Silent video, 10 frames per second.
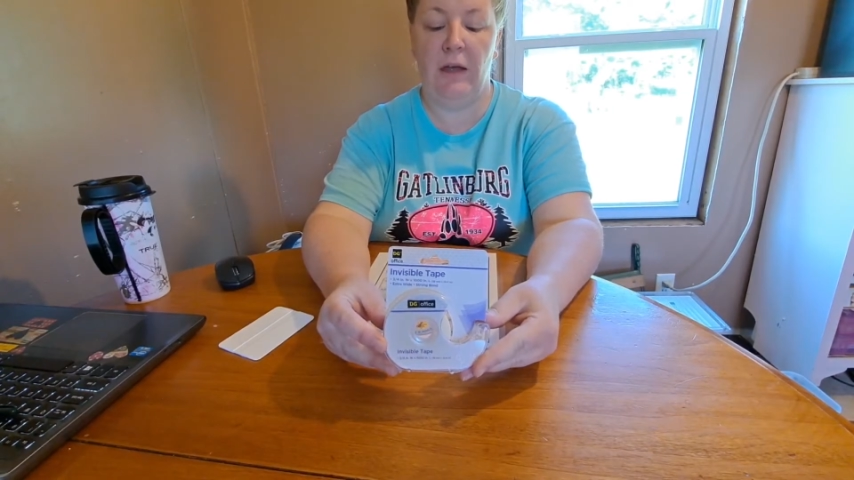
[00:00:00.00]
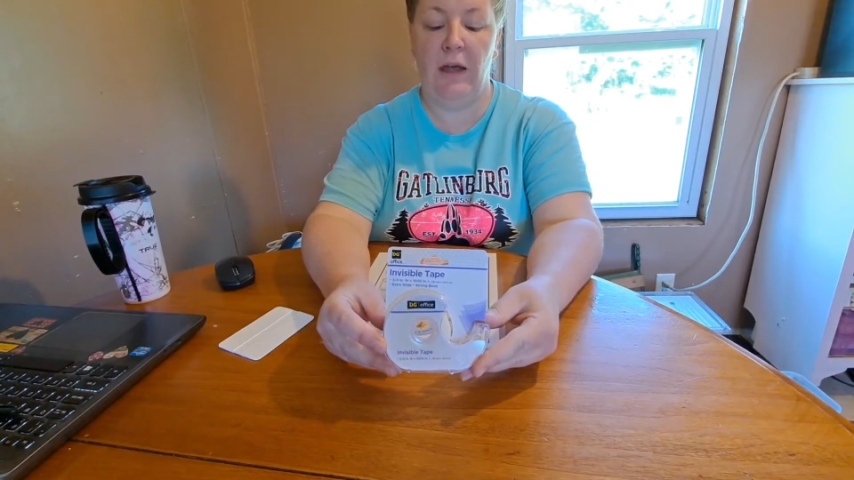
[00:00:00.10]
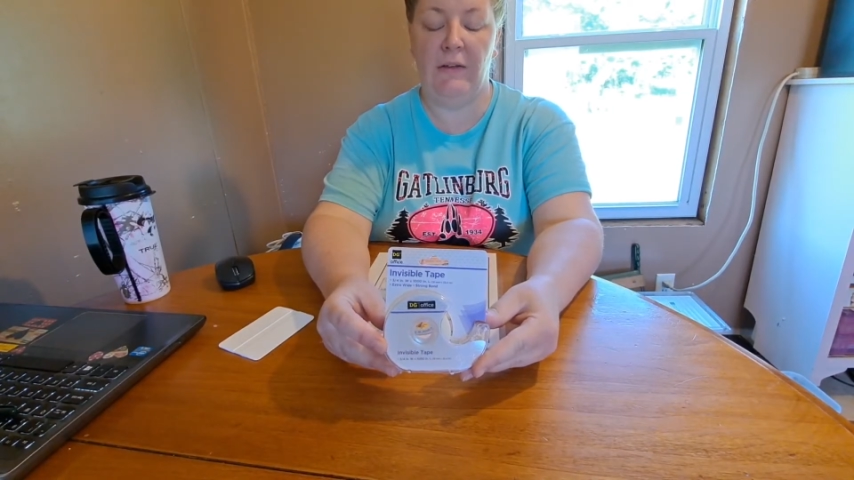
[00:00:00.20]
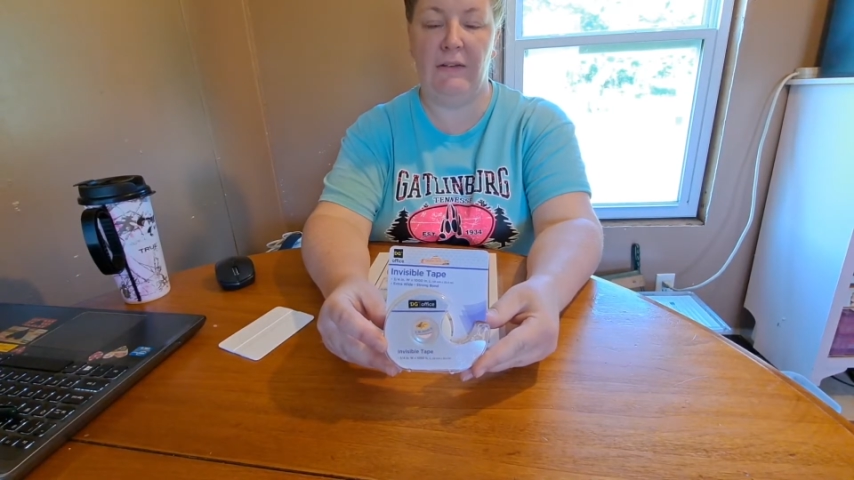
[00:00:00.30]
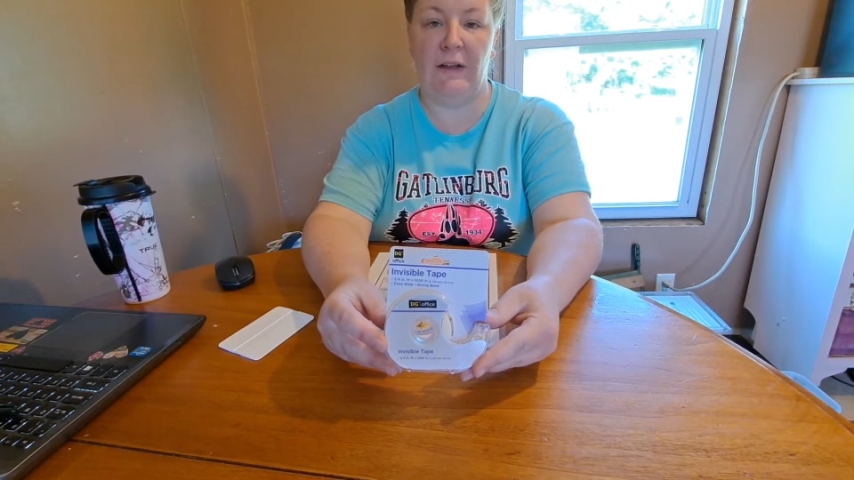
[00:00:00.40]

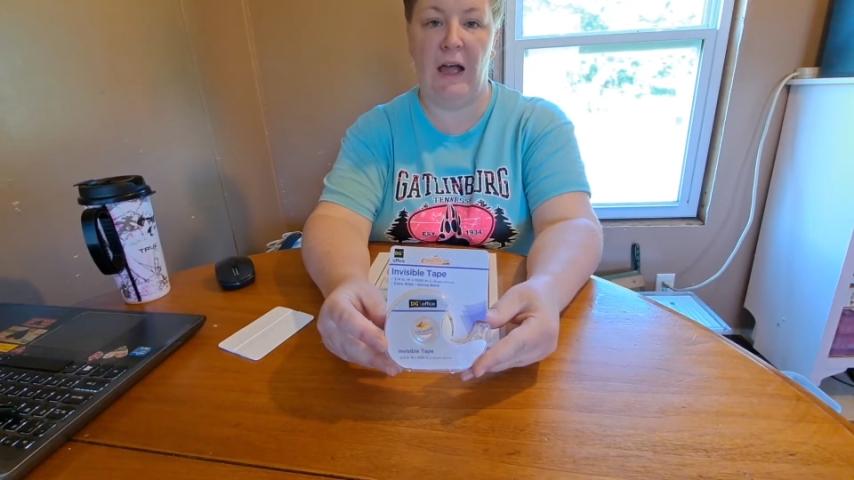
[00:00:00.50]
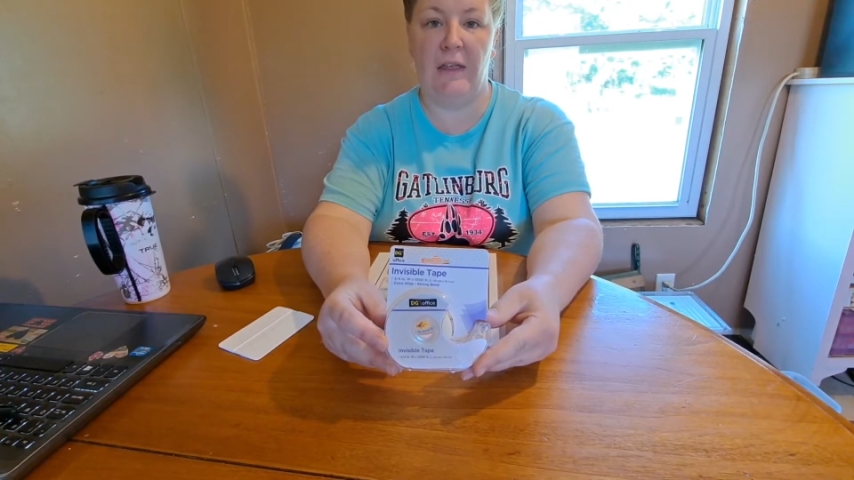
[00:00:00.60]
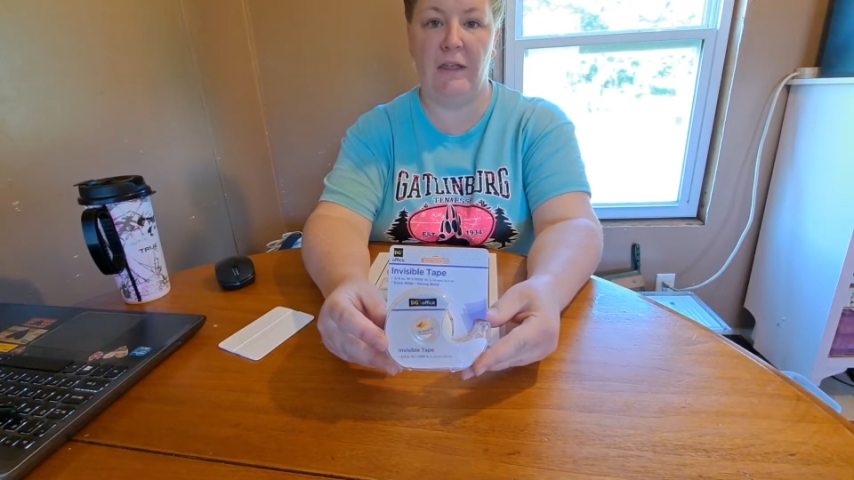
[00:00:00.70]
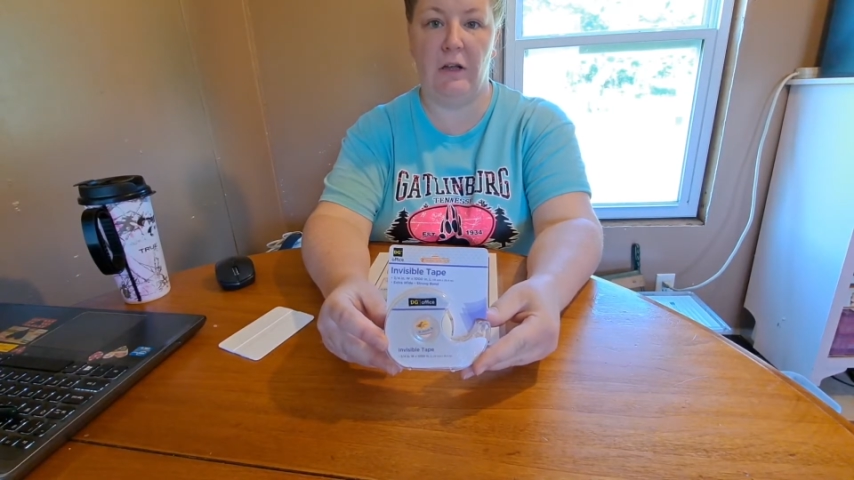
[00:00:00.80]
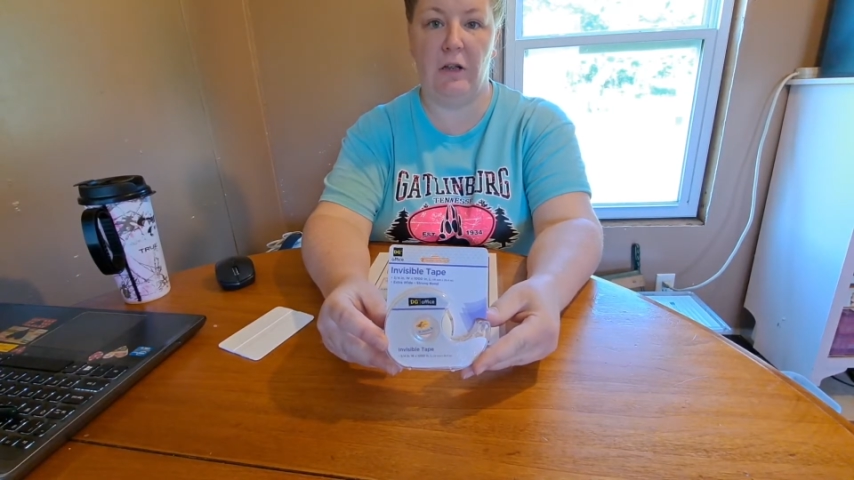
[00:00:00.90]
It's
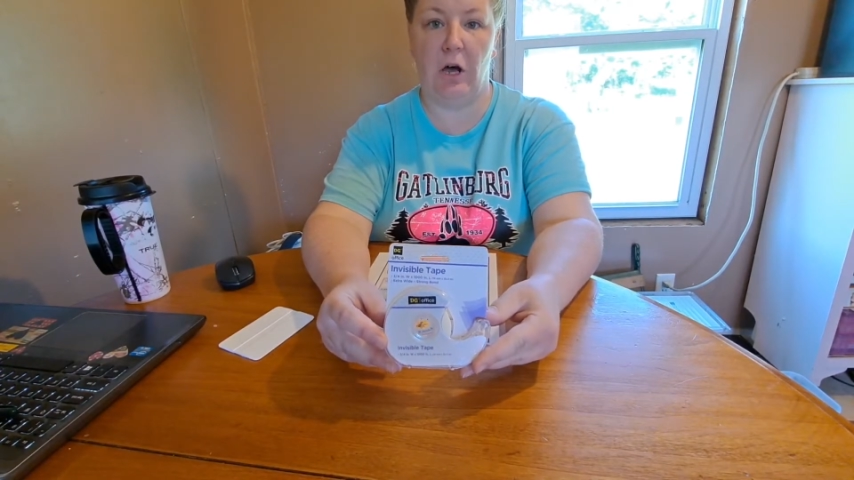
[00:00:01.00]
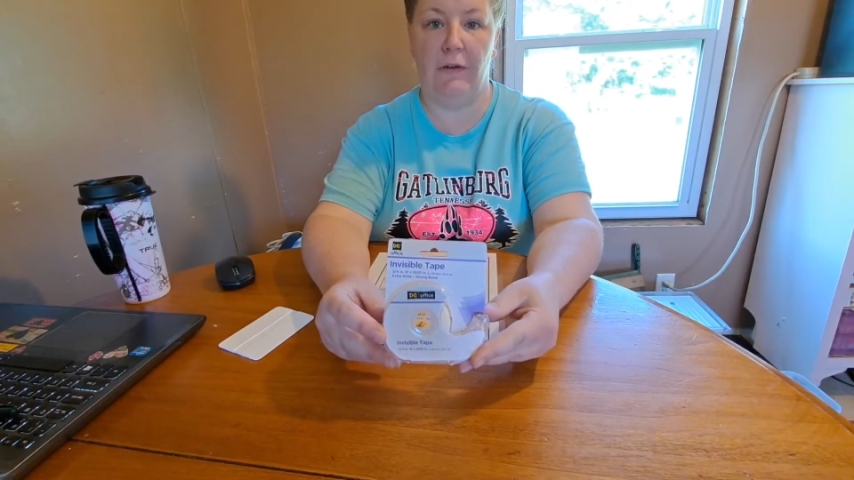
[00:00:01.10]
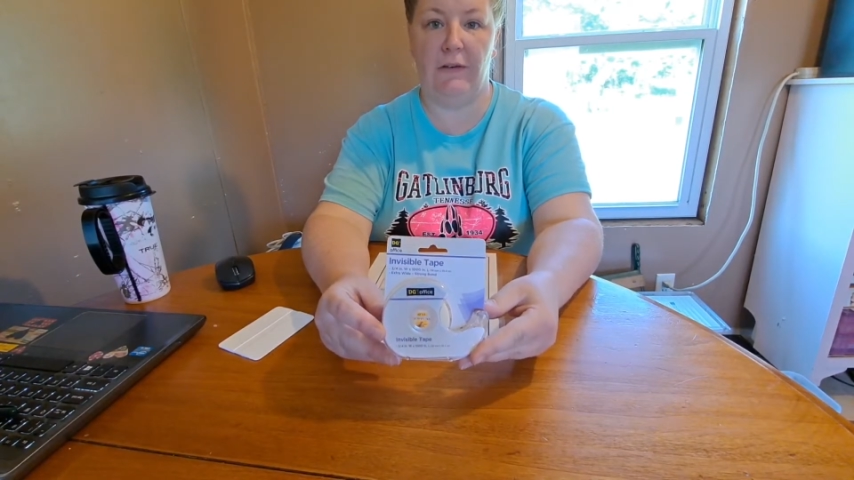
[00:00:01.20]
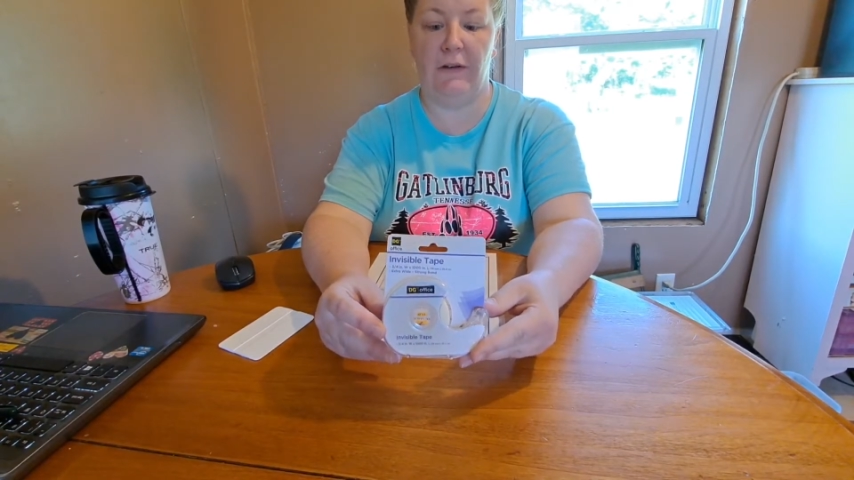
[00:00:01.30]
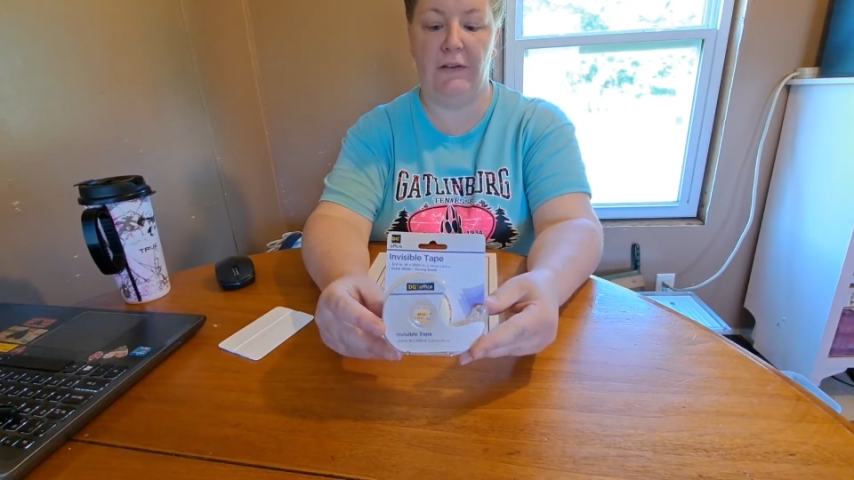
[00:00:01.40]
not the
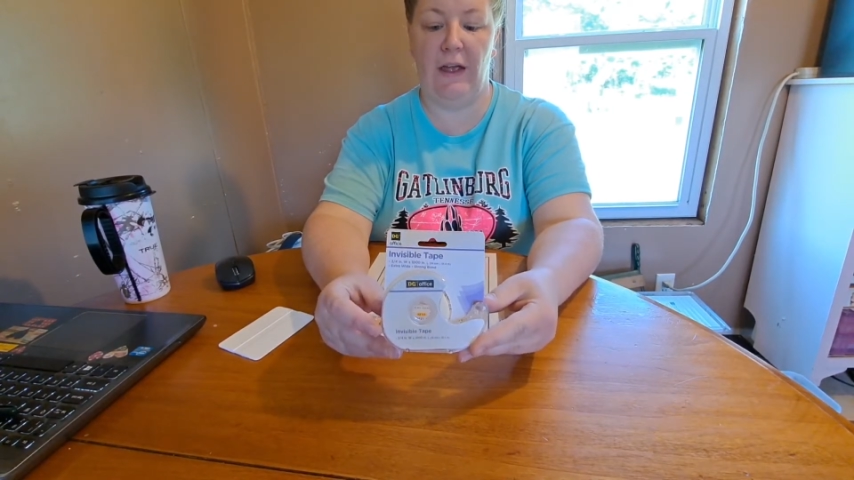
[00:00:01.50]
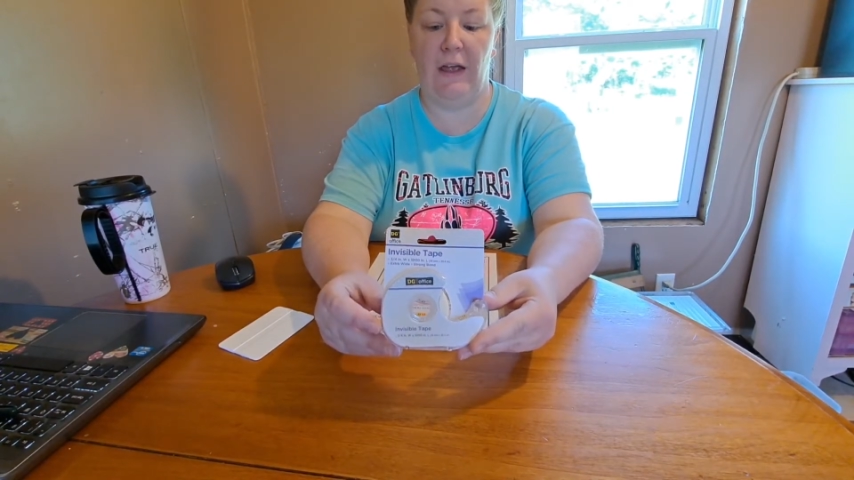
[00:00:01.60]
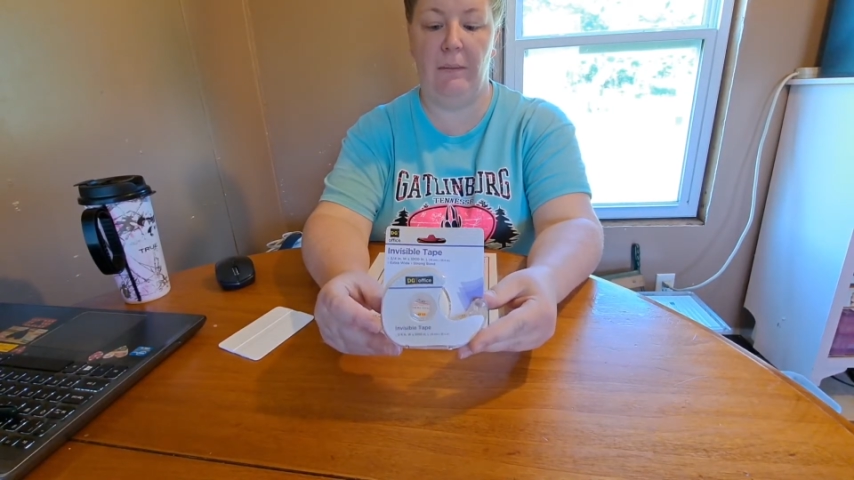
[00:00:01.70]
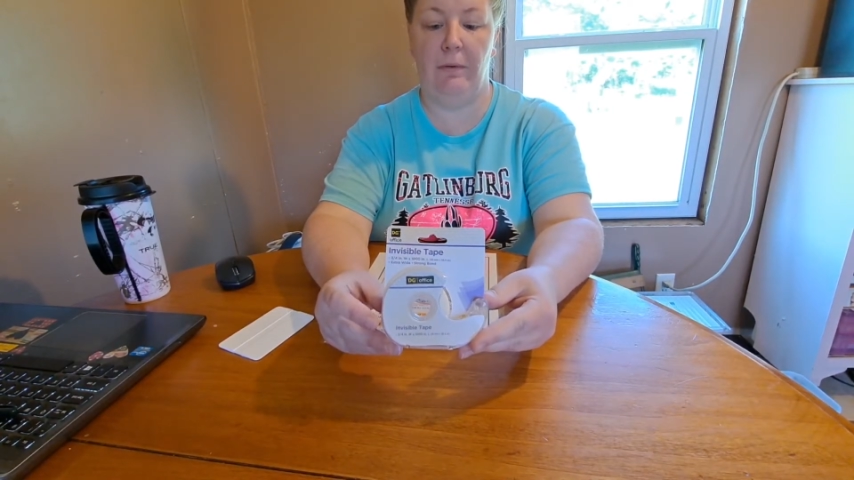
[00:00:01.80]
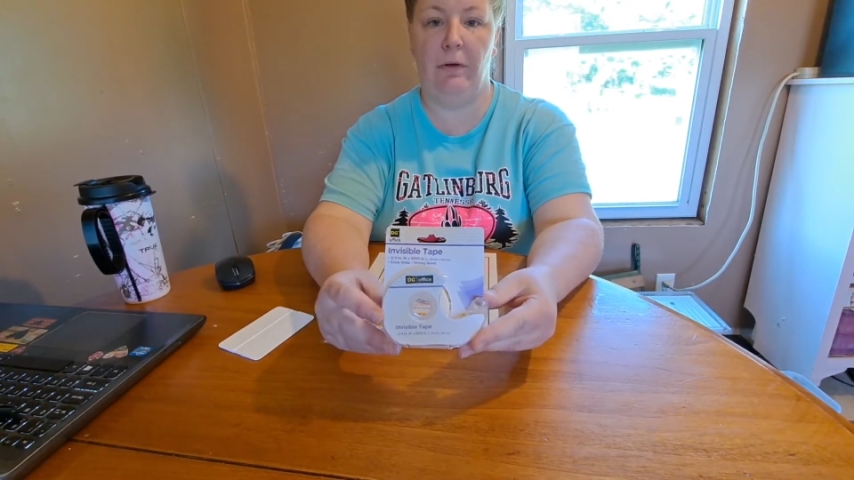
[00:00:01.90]
glossy
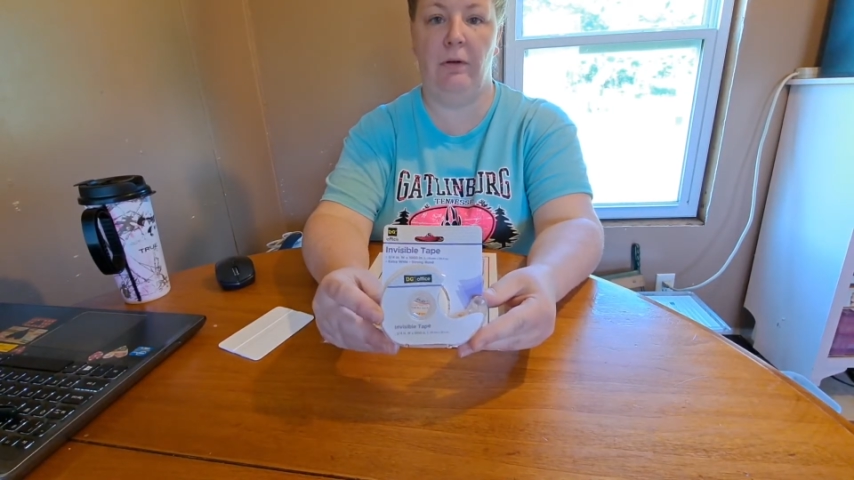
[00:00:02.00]
tape.